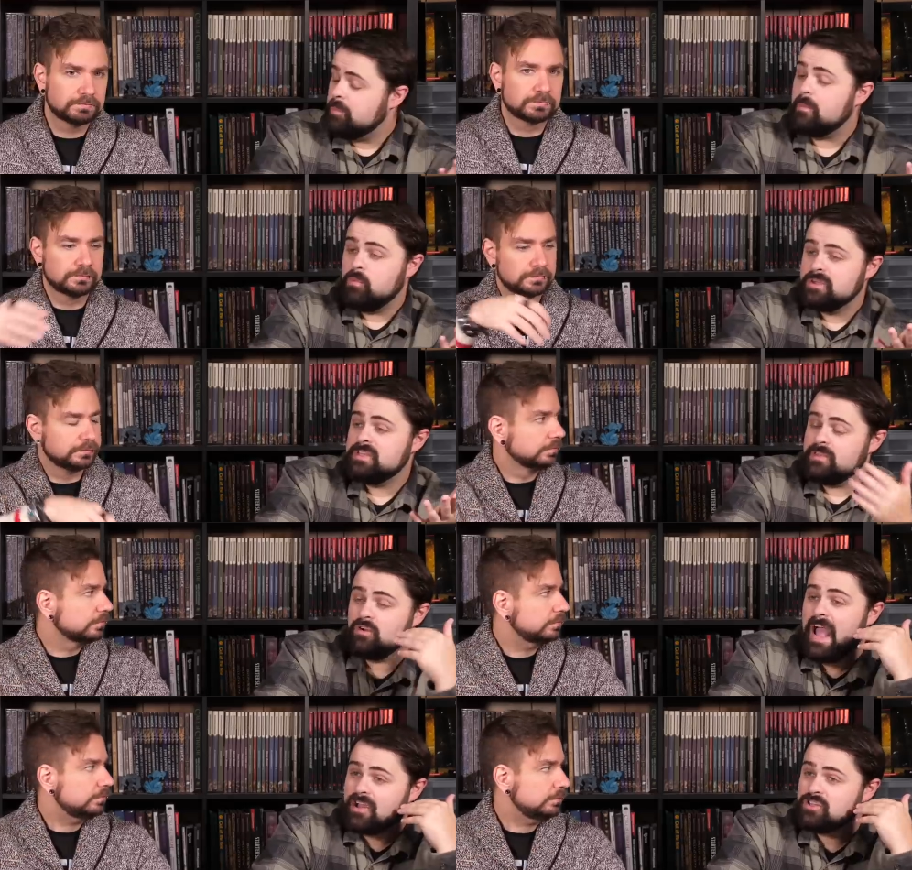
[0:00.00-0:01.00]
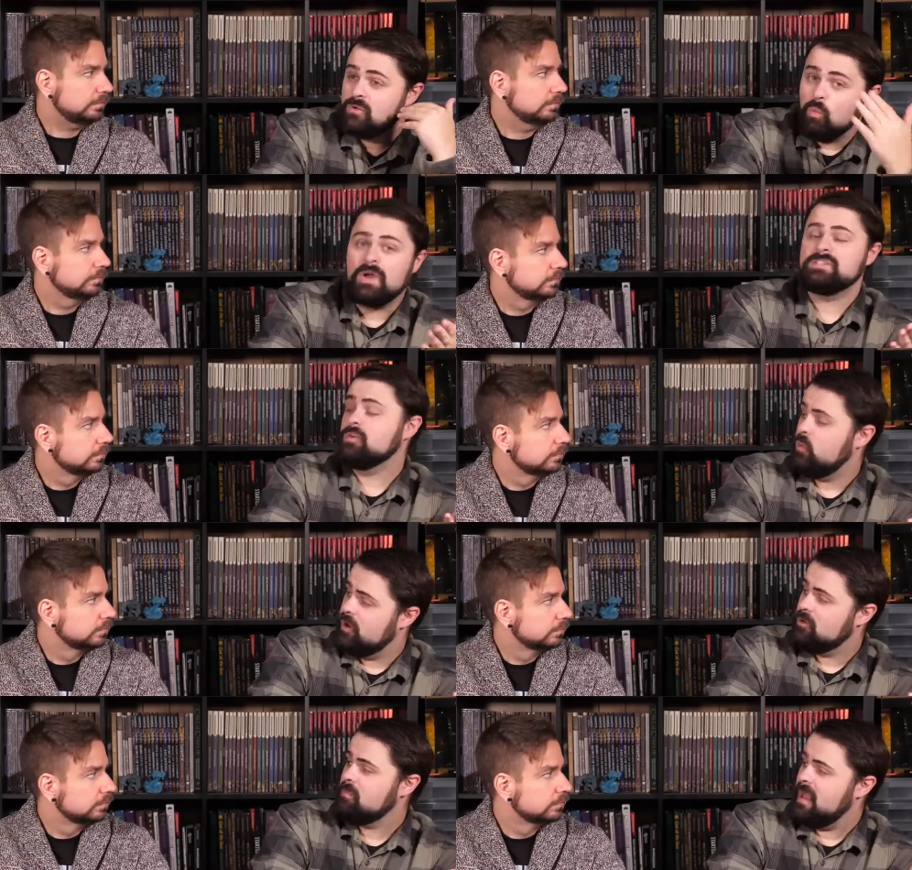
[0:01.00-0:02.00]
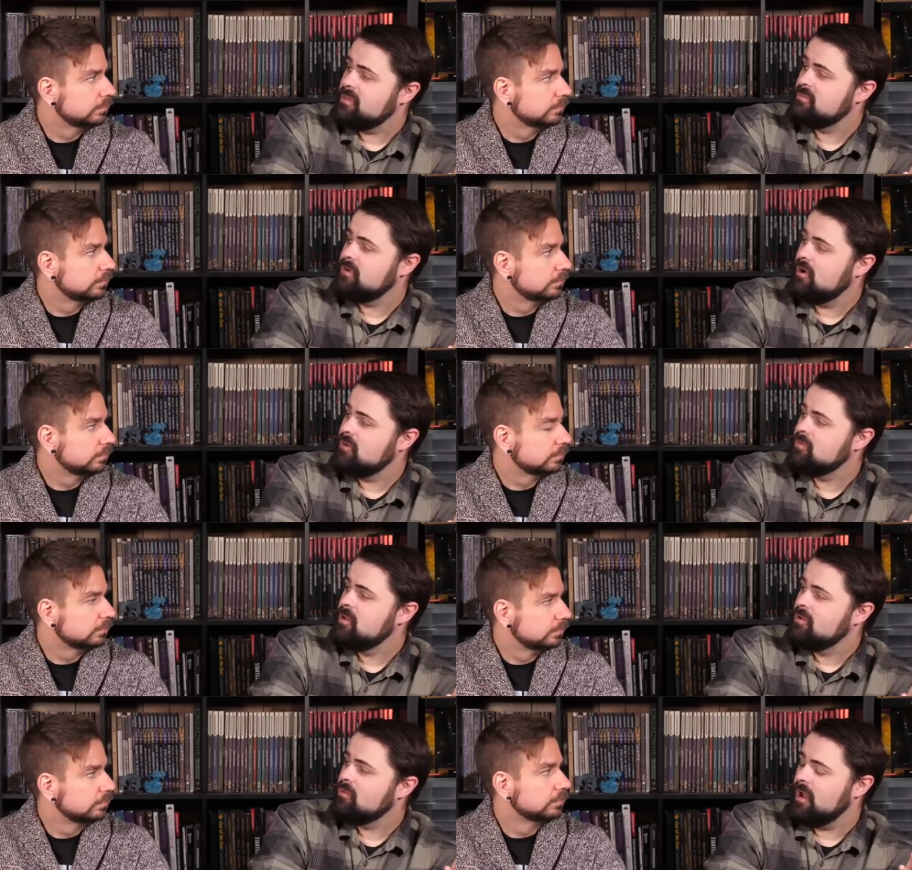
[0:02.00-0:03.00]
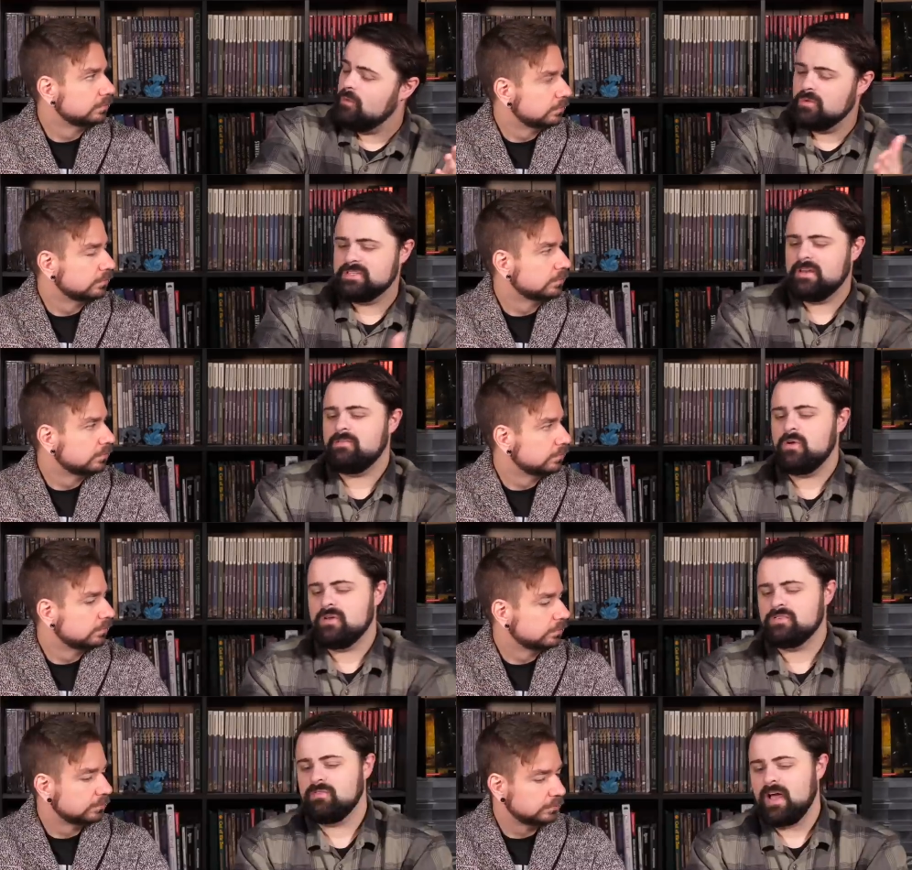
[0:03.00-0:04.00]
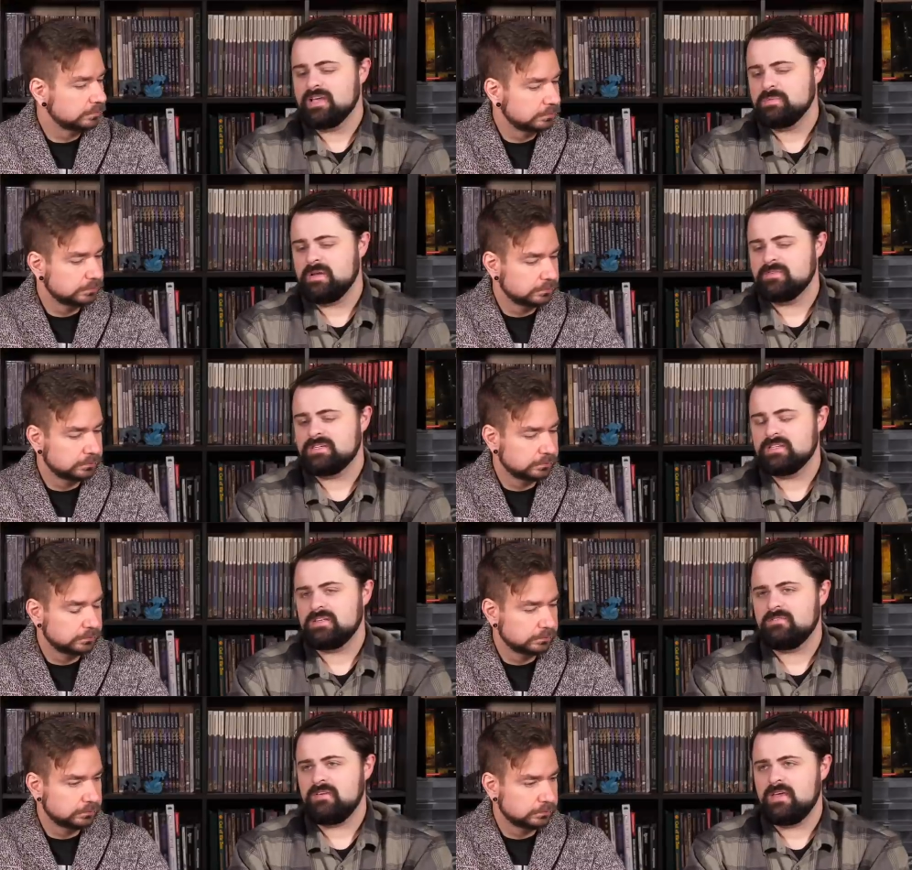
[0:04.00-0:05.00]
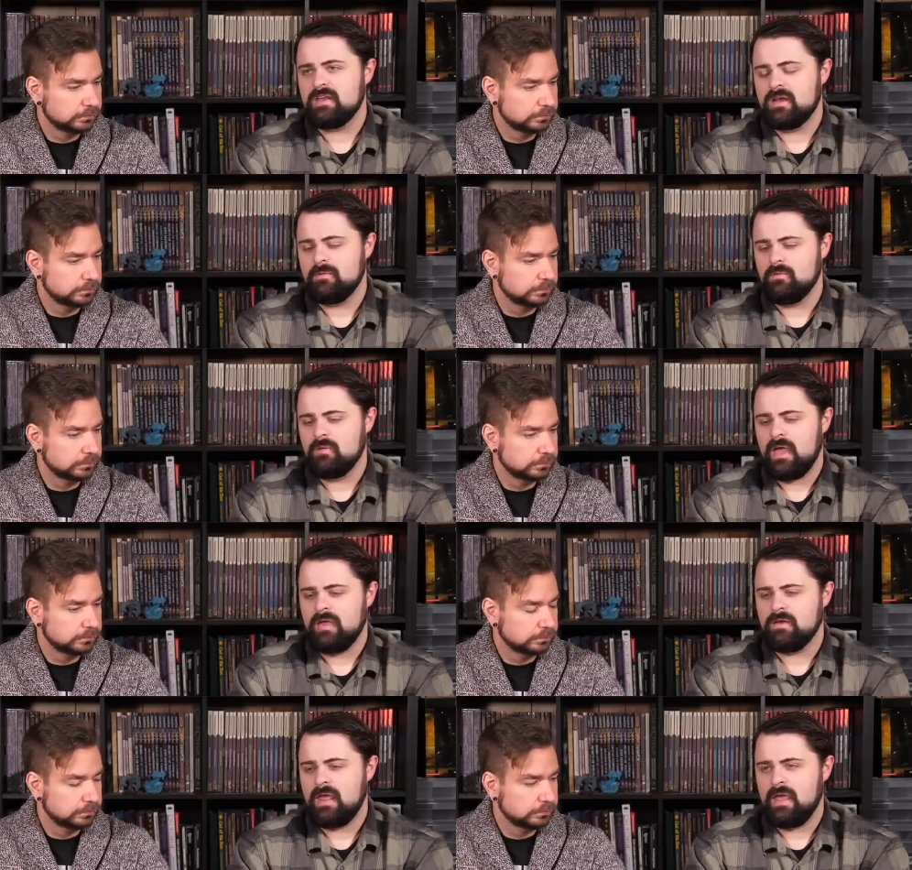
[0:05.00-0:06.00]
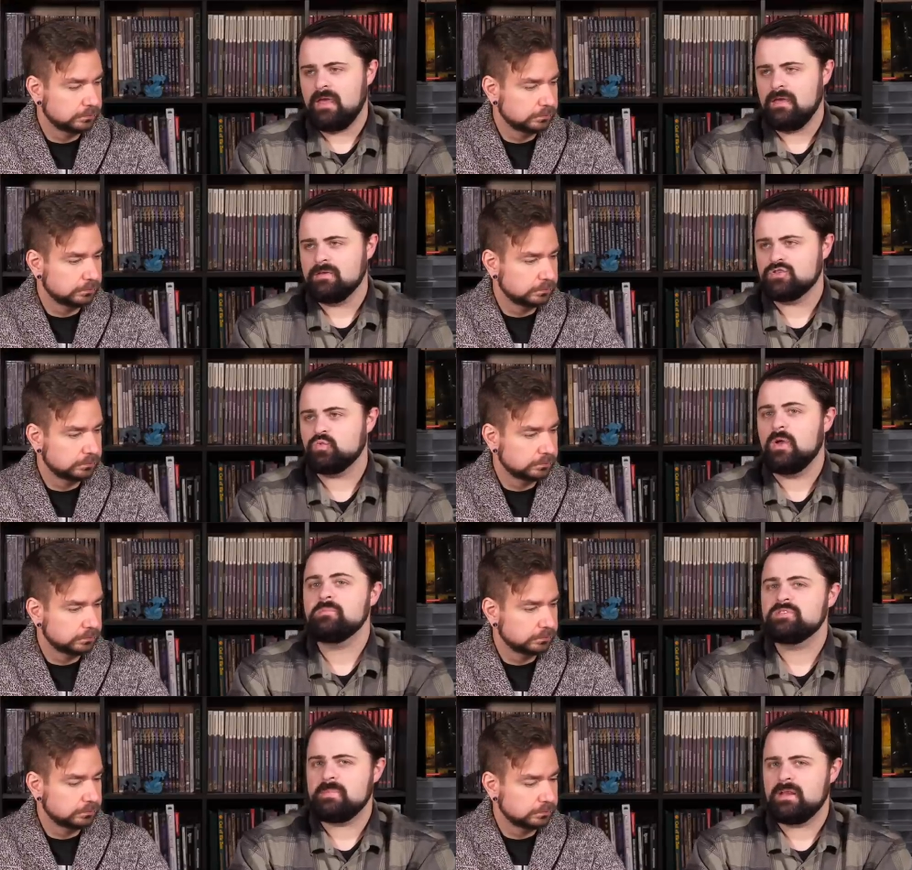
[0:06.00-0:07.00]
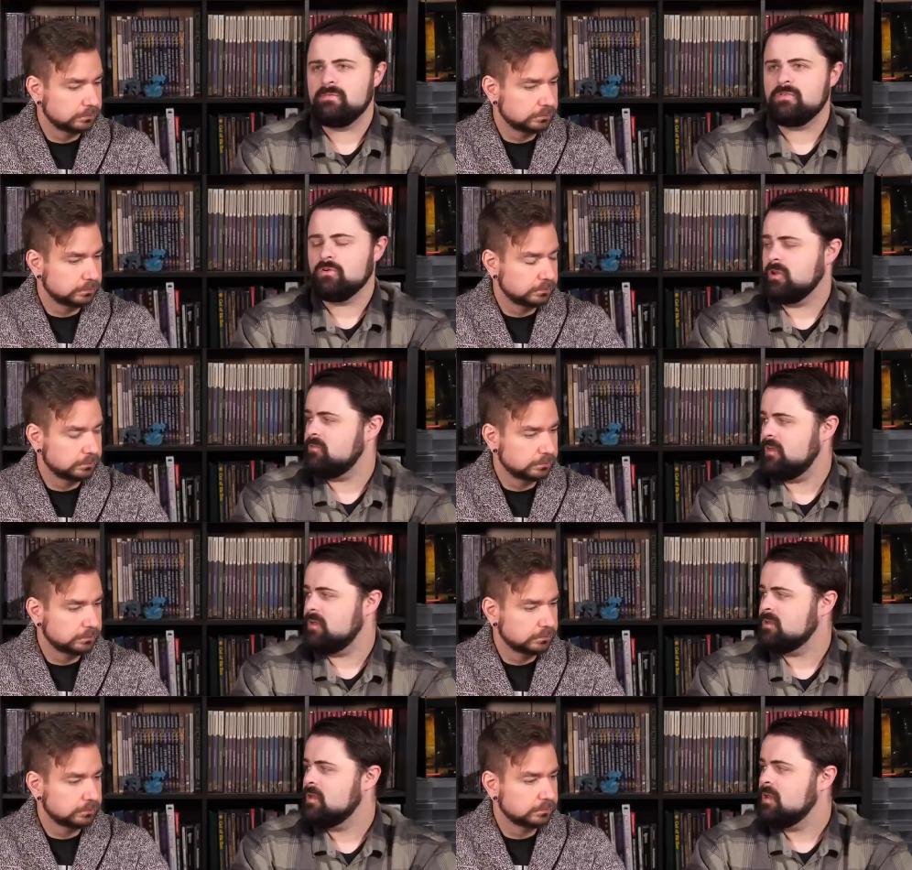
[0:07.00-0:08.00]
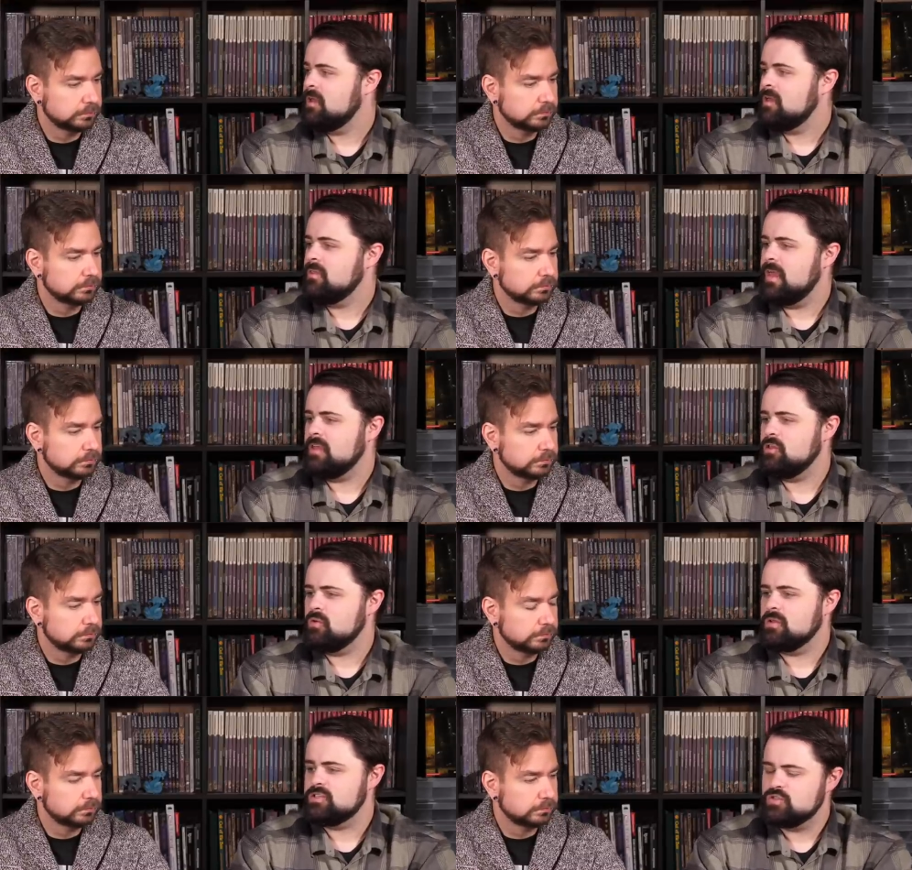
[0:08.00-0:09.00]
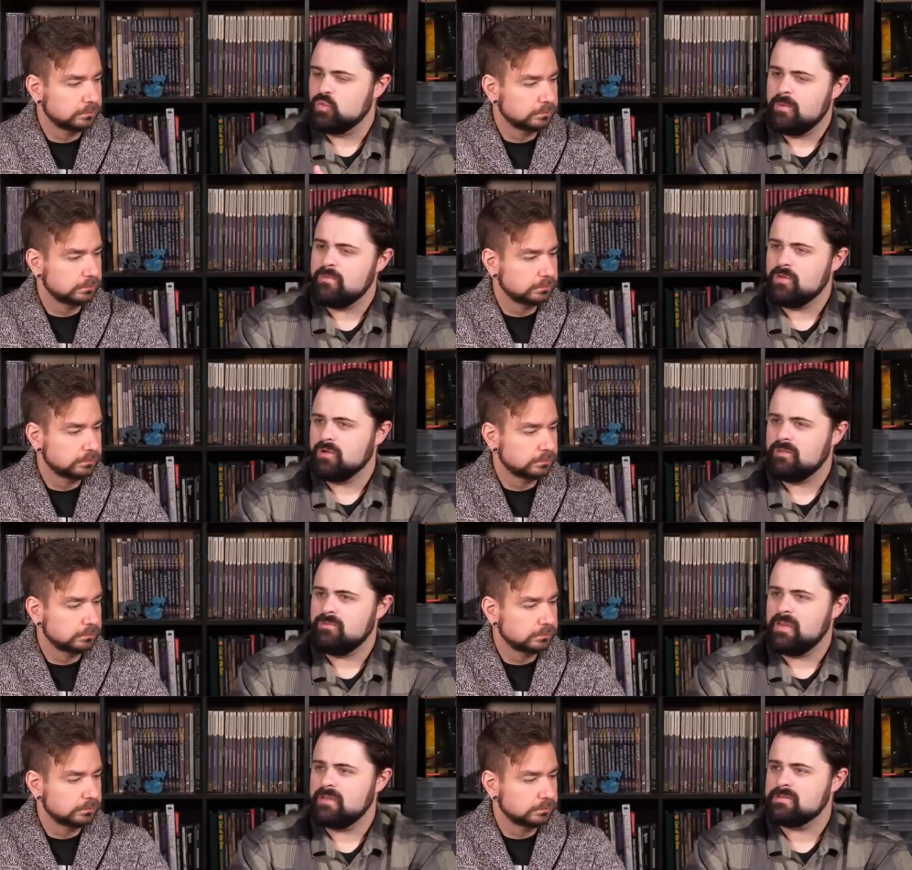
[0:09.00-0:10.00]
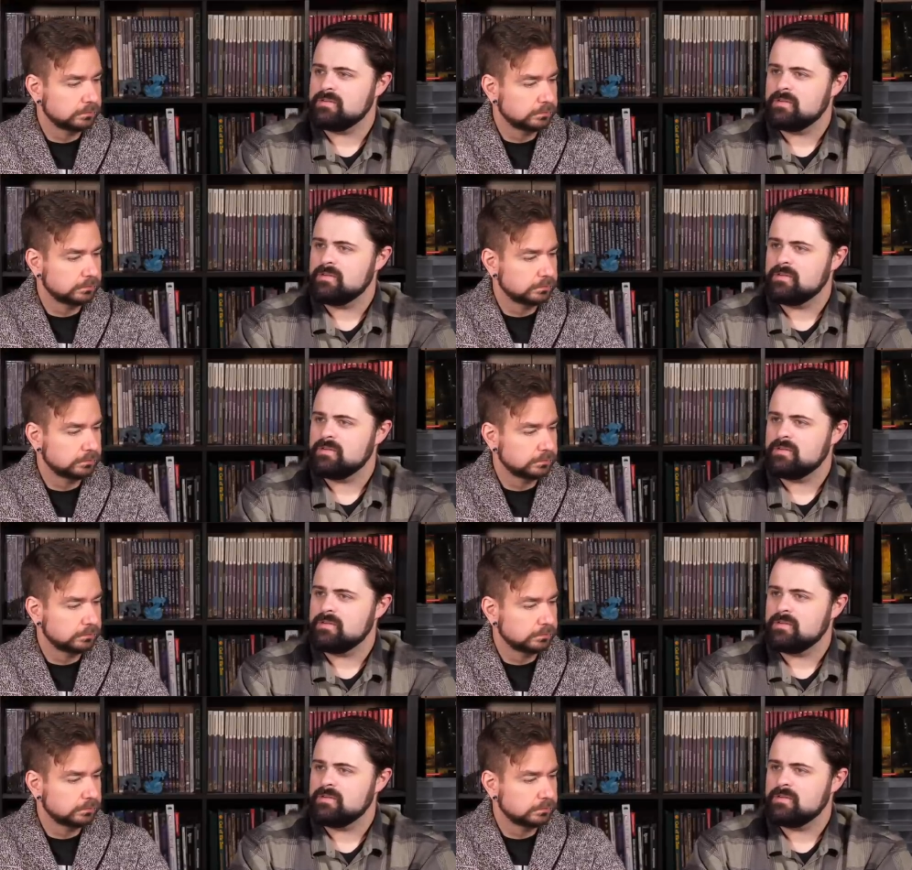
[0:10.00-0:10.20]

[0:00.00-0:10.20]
Speaker 1: up was that there actually wasn't weird math involved right, was that if you had a fly speed of 60 feet and a, and a swim speed of 30 feet, that you could swim 30 feet